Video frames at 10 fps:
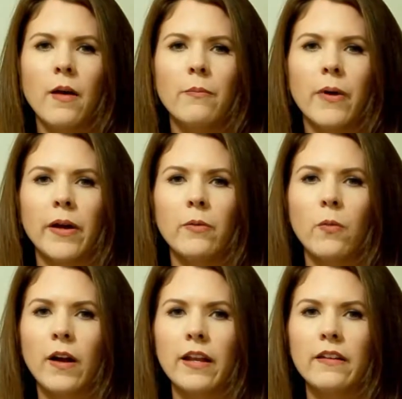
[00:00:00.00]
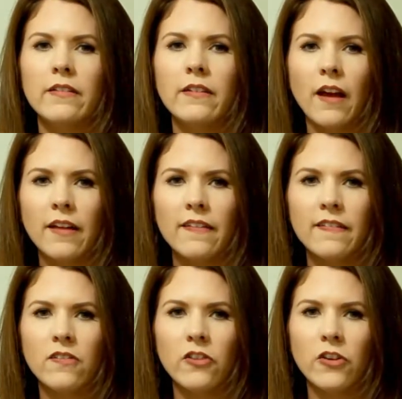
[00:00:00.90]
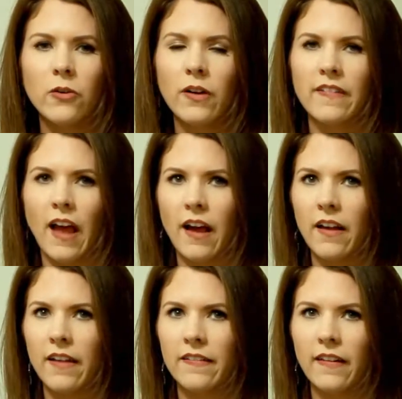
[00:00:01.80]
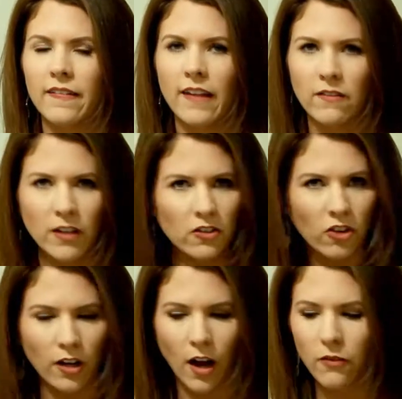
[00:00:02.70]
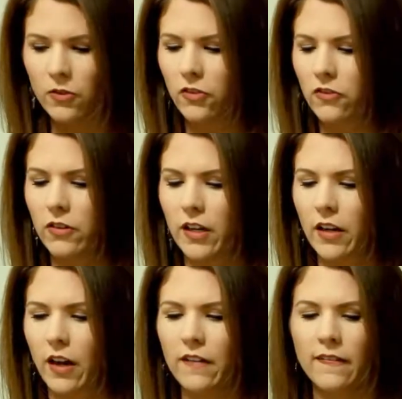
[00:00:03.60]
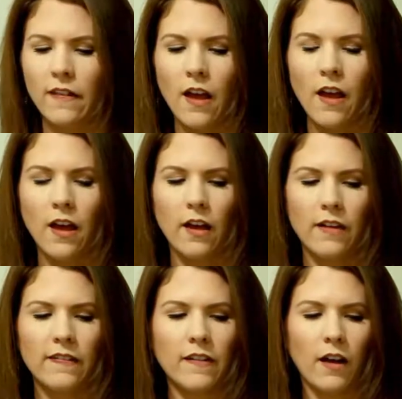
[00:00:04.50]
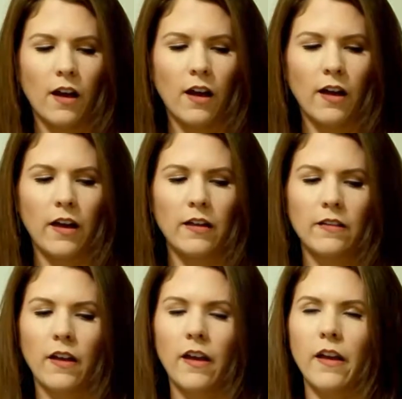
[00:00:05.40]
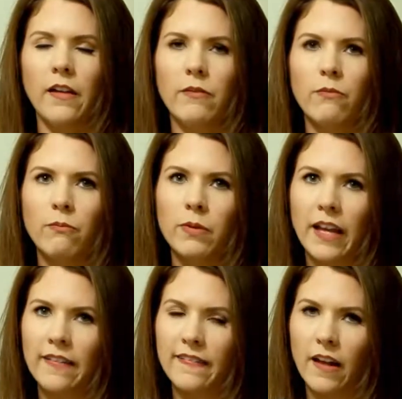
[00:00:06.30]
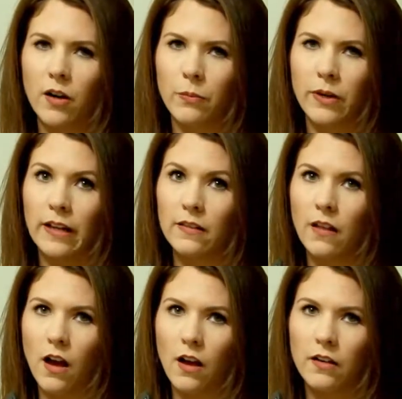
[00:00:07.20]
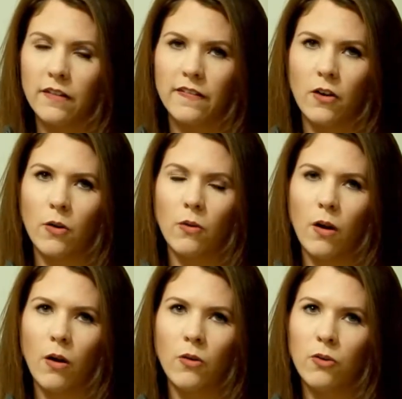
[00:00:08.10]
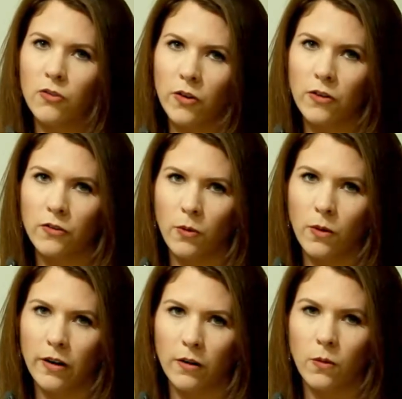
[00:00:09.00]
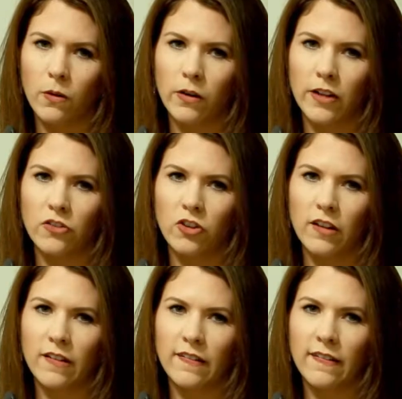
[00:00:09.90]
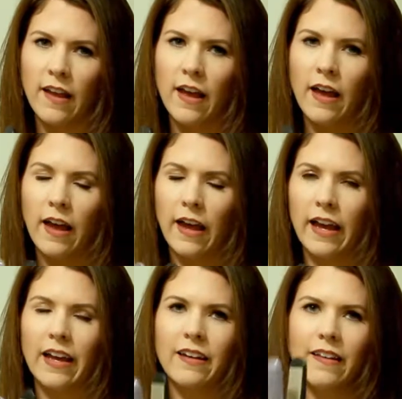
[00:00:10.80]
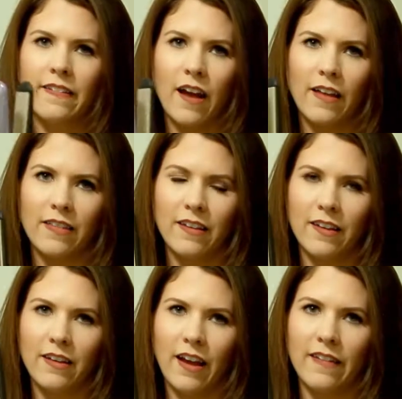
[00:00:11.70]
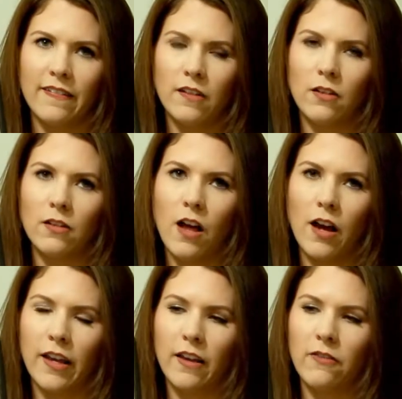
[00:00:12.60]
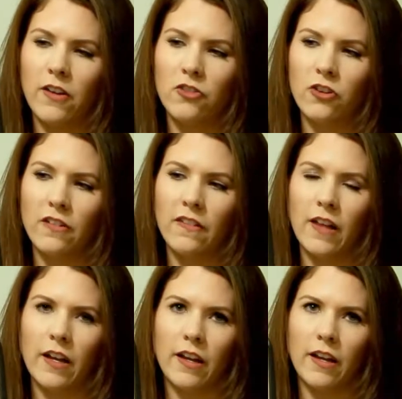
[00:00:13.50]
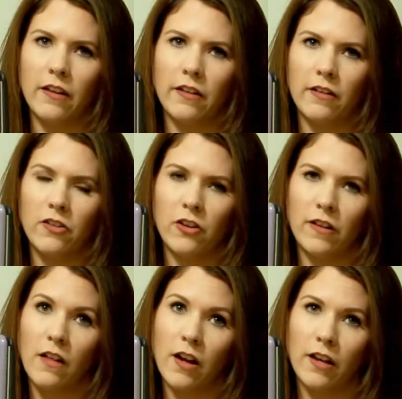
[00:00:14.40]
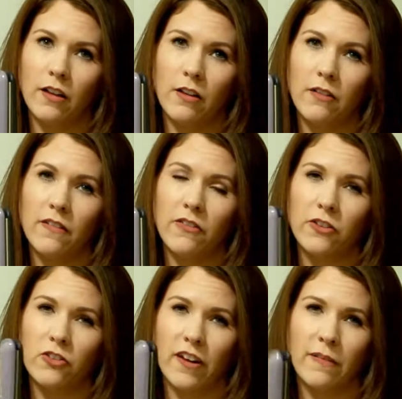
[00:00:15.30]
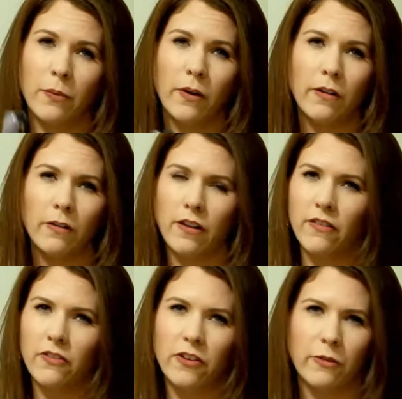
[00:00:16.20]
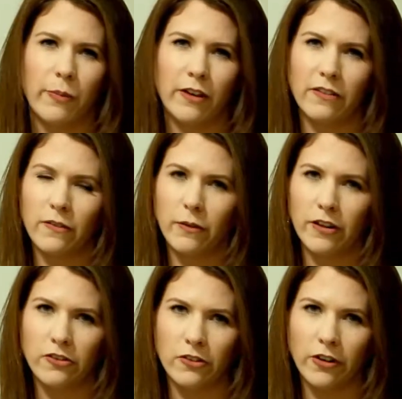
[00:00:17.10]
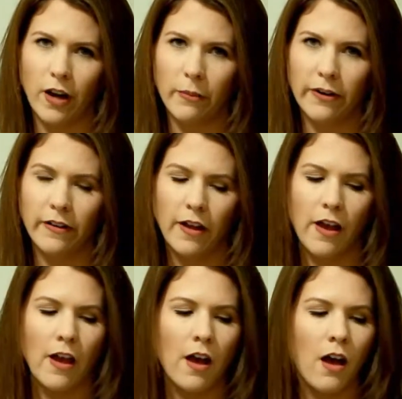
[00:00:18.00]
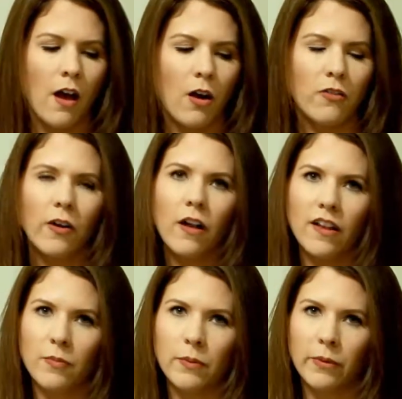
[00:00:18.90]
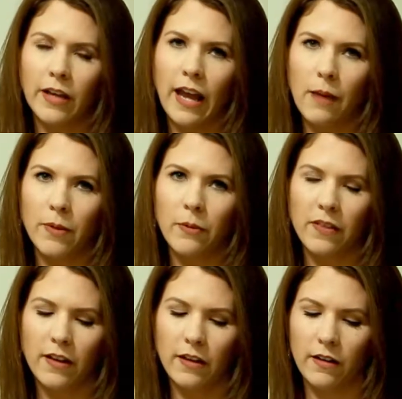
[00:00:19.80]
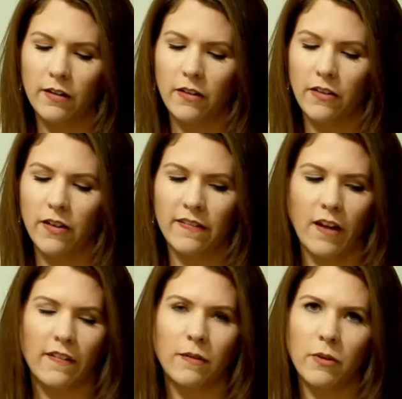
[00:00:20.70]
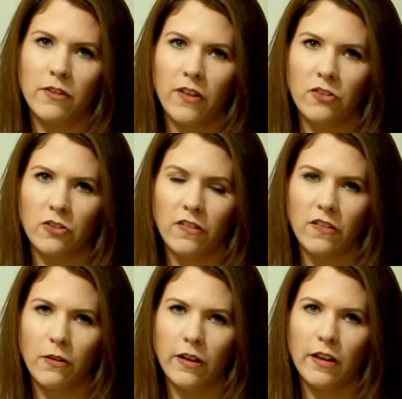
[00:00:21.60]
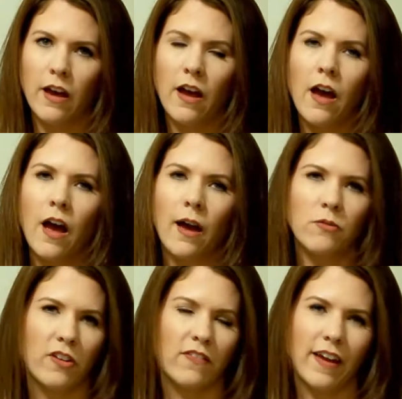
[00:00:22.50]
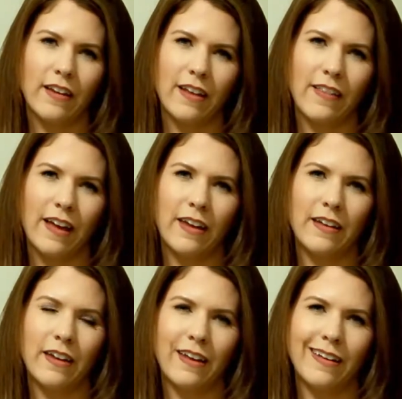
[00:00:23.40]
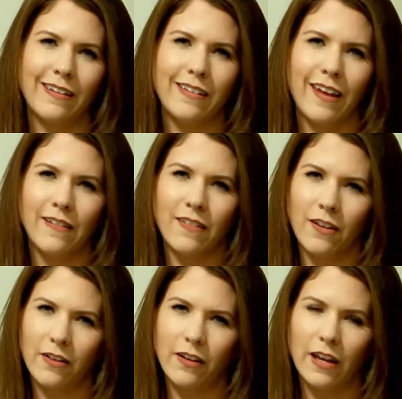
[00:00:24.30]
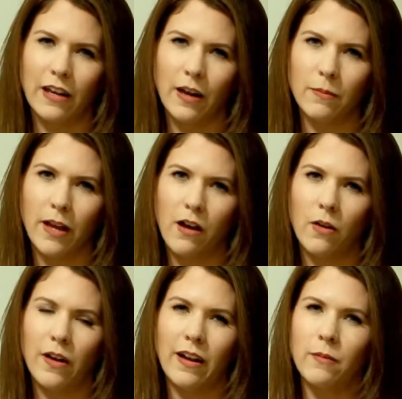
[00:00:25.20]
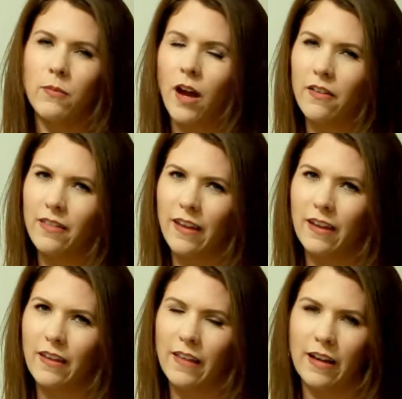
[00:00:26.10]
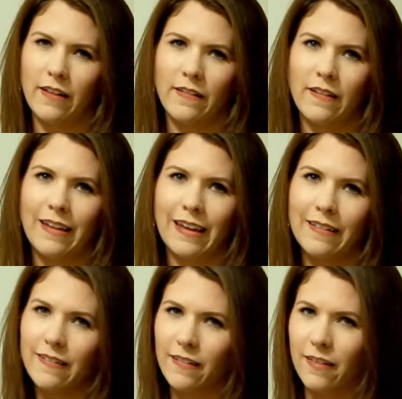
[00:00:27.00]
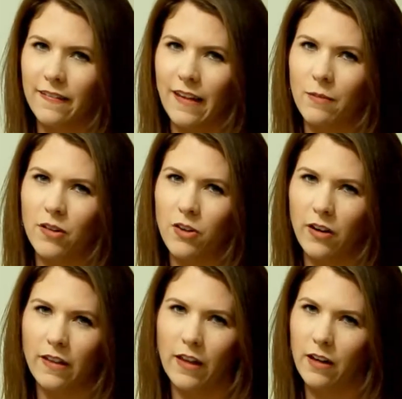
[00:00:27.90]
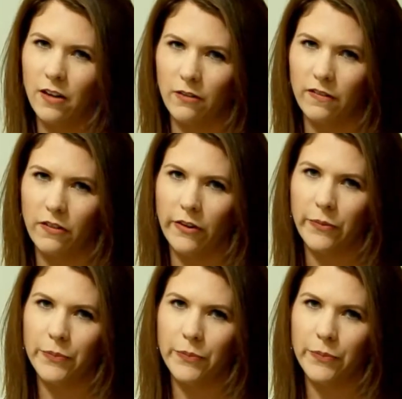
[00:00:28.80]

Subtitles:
But what it does do is it has a safety shutoff, which is really nice. It's got plates that are pretty long, so over 4 1/4 inches. And it's got the nice little locking feature so that you can lock it closed for transport or even for better storage in your cupboard. Overall, I've been pretty happy with it, and it's got some good features to it. I'm just finding that it takes longer to heat up now, and I'm not thinking that it heats to the same degree that it used to.